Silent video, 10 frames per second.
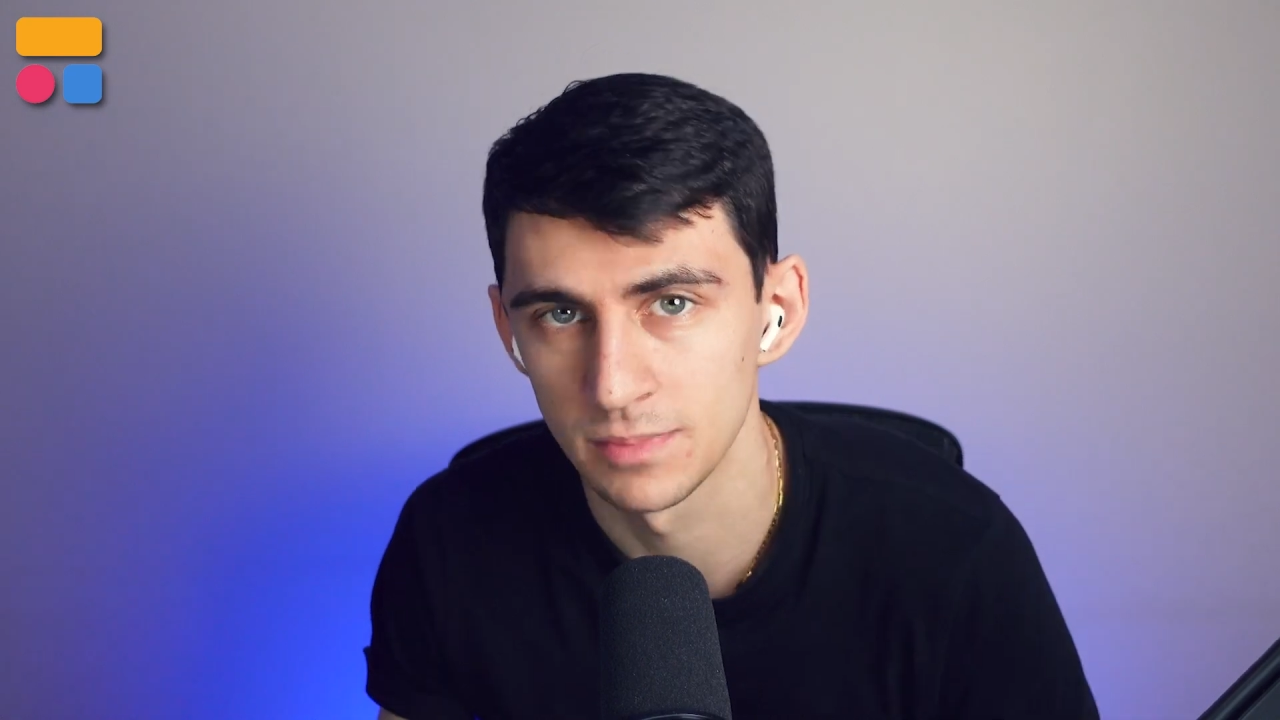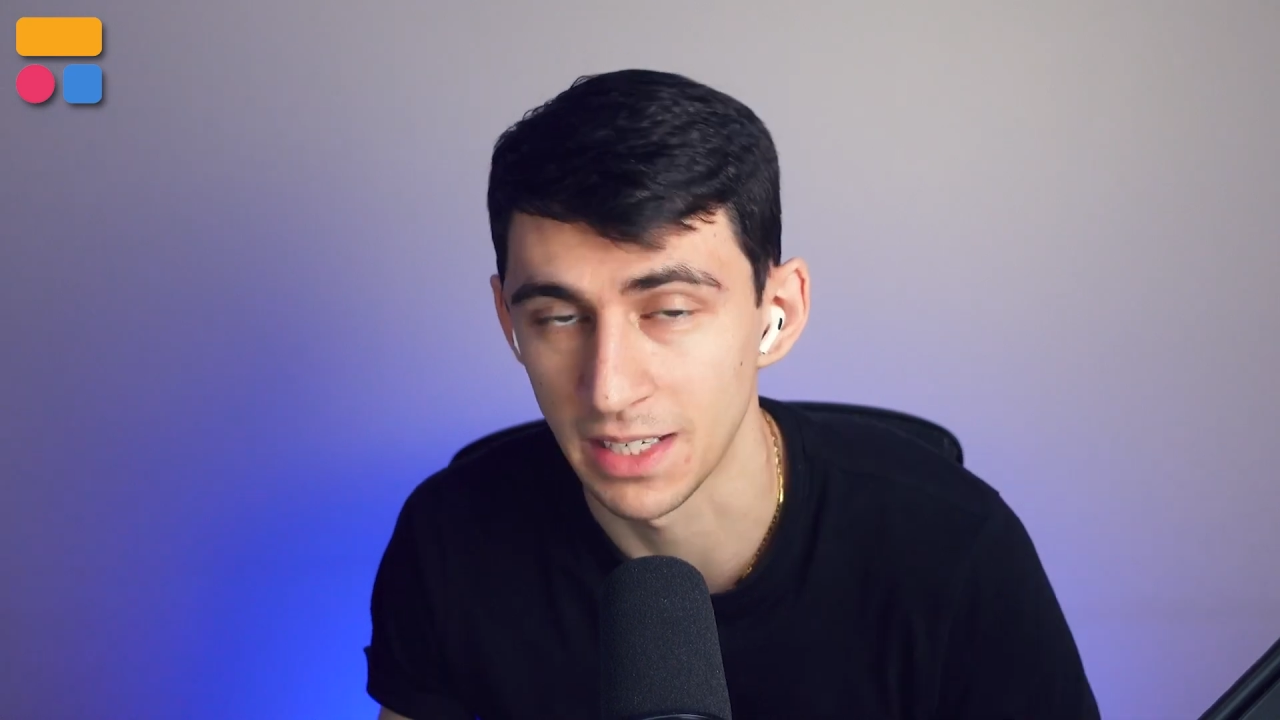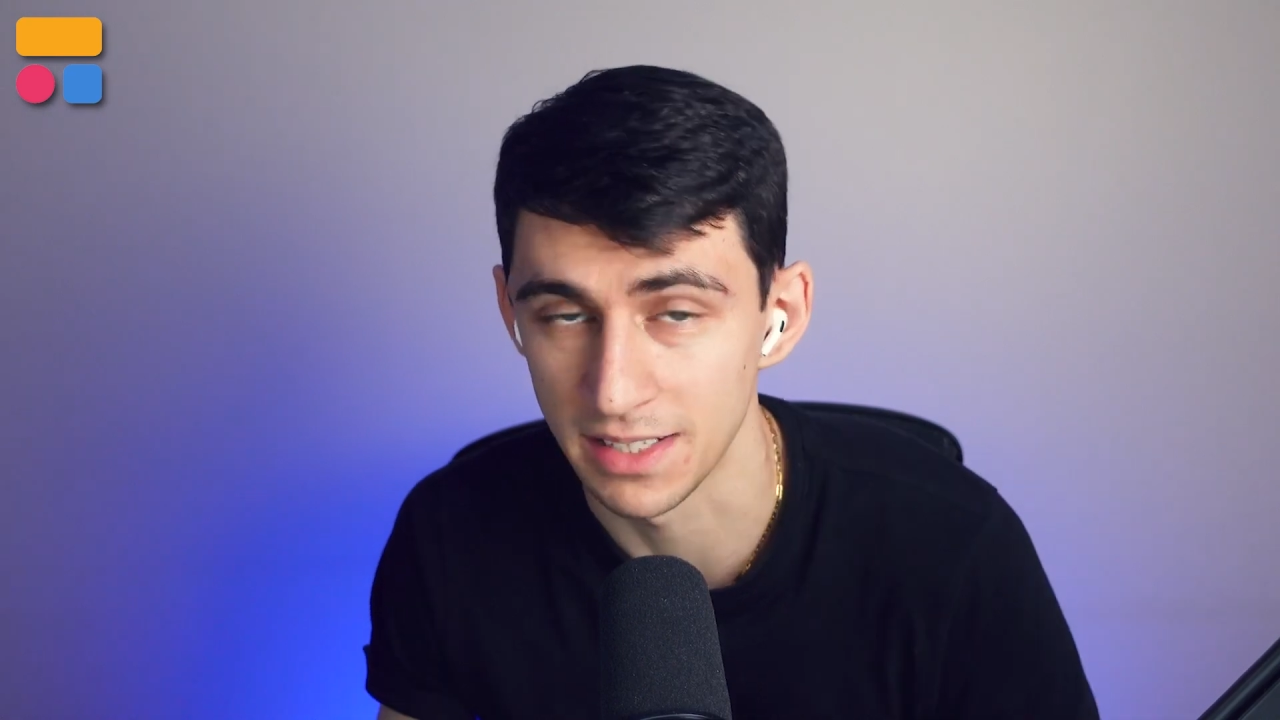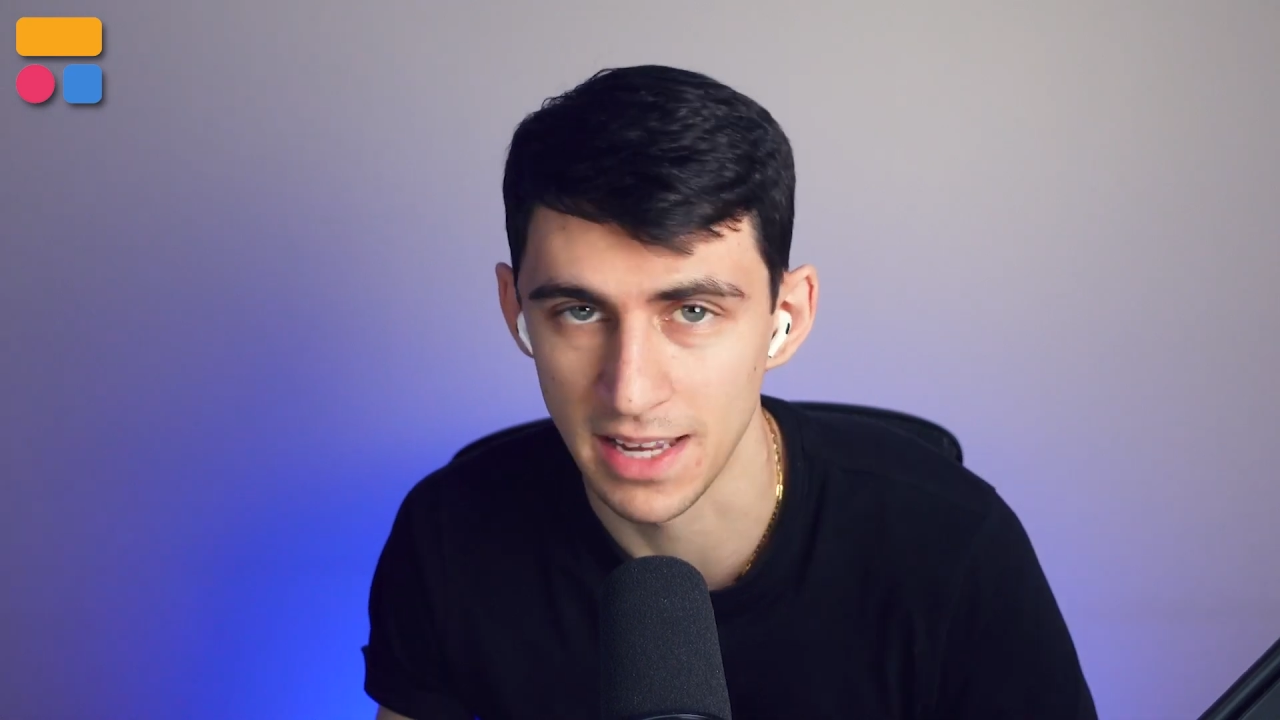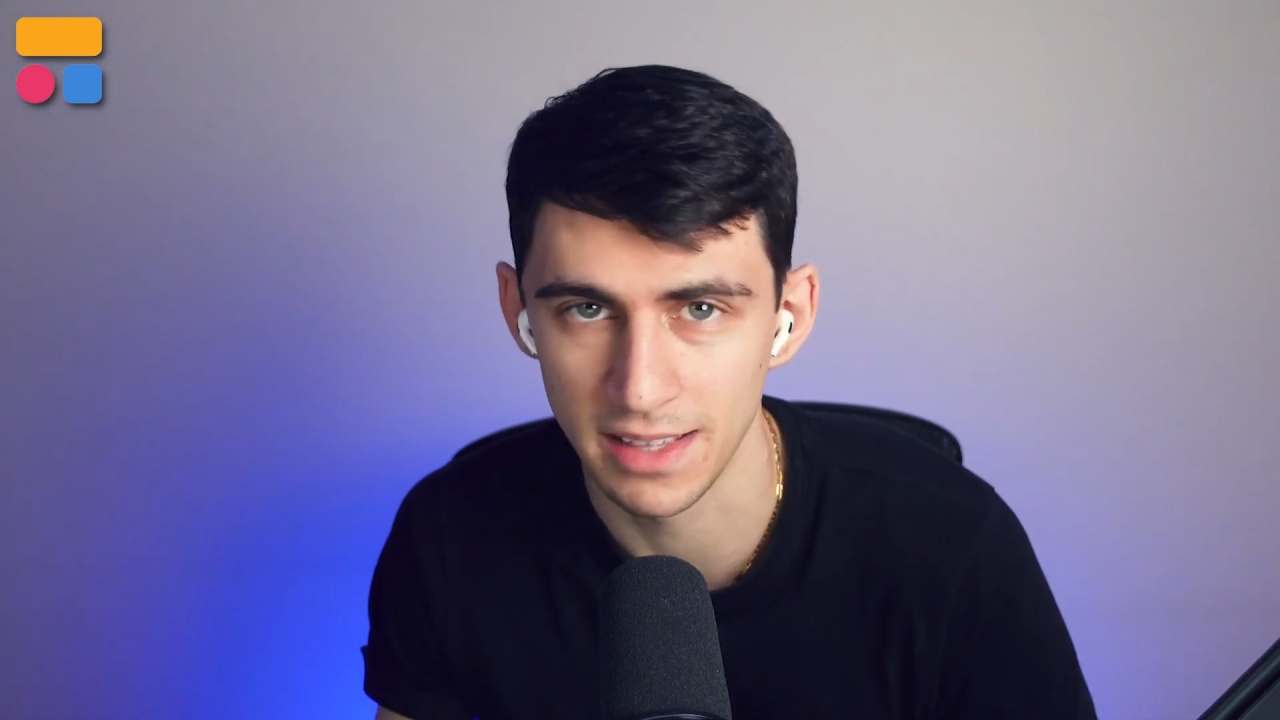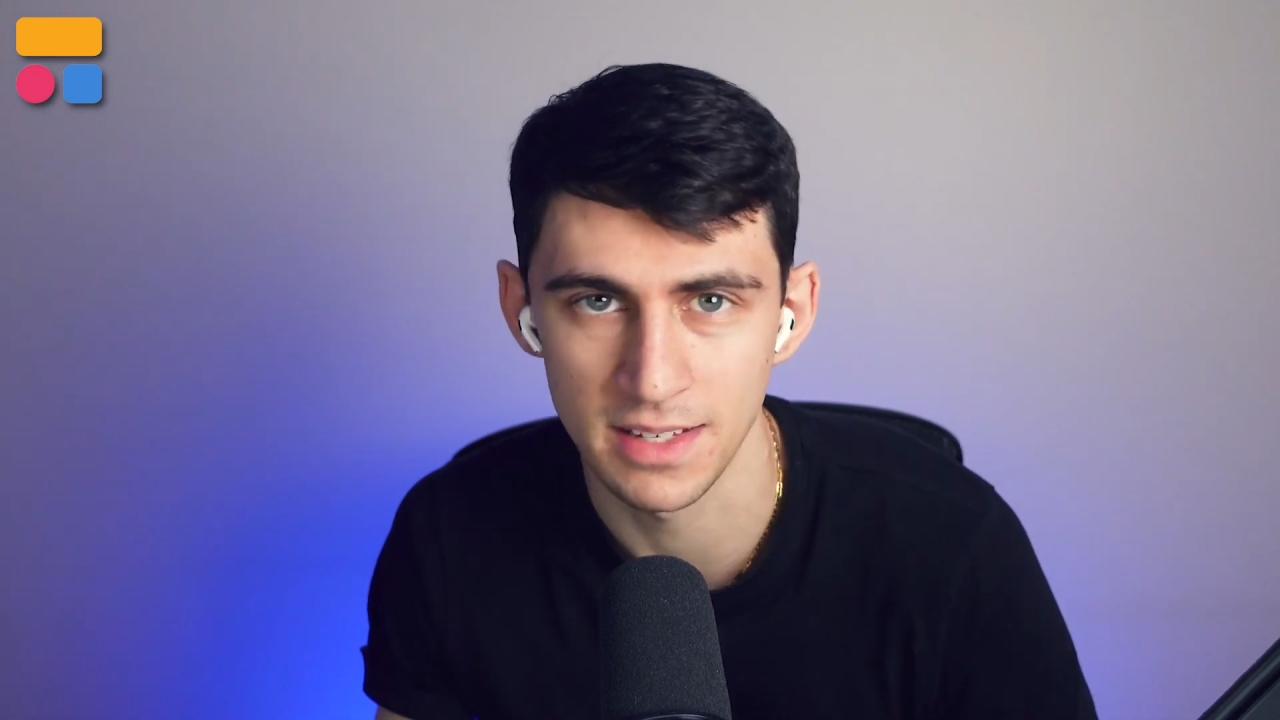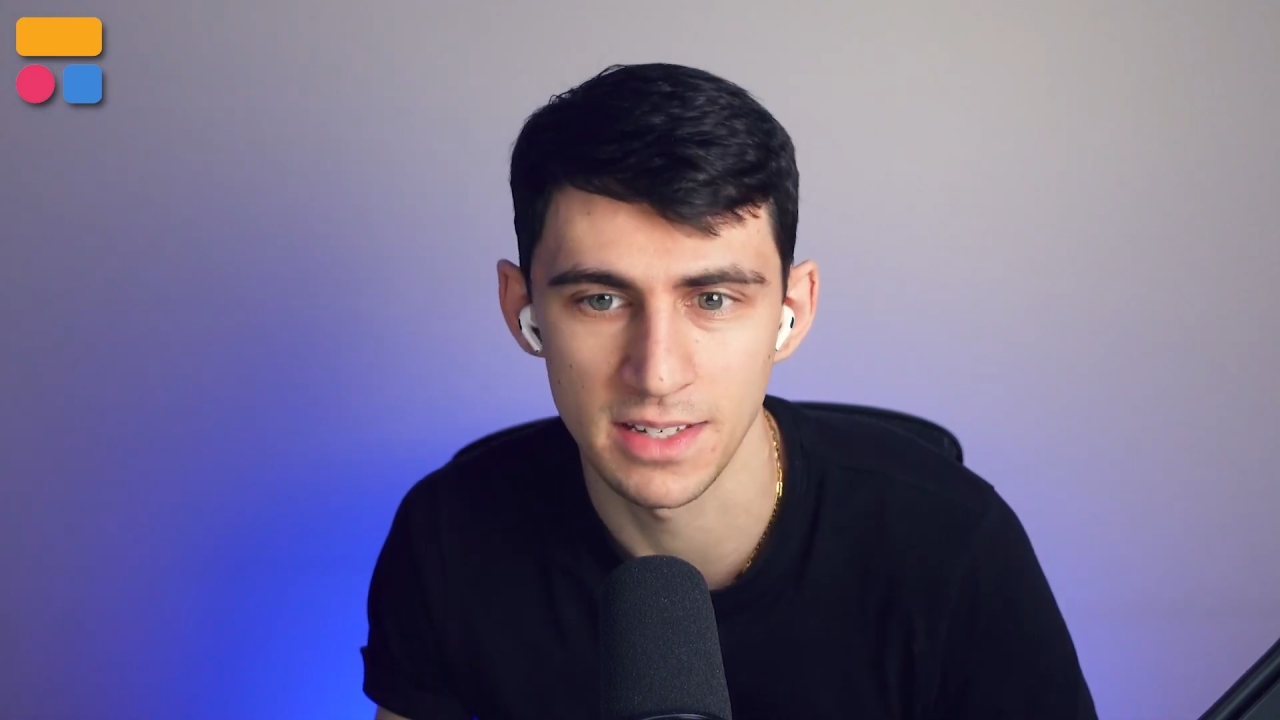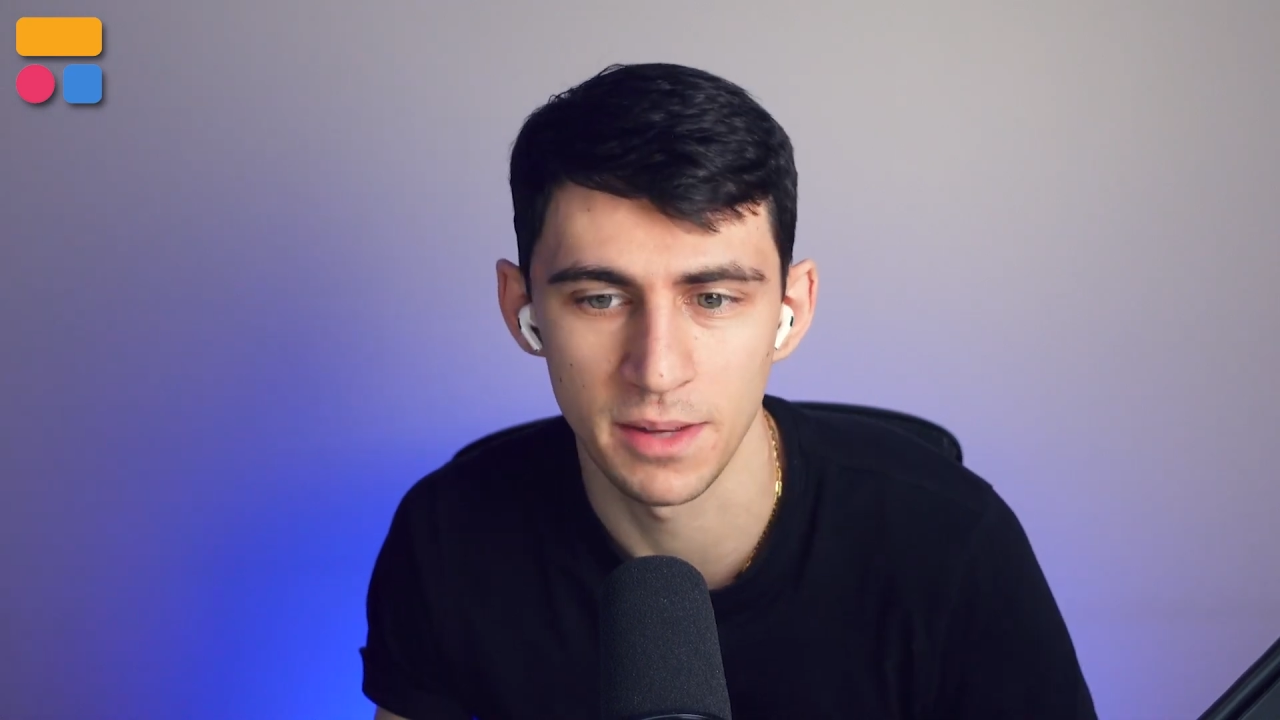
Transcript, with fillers: They can take these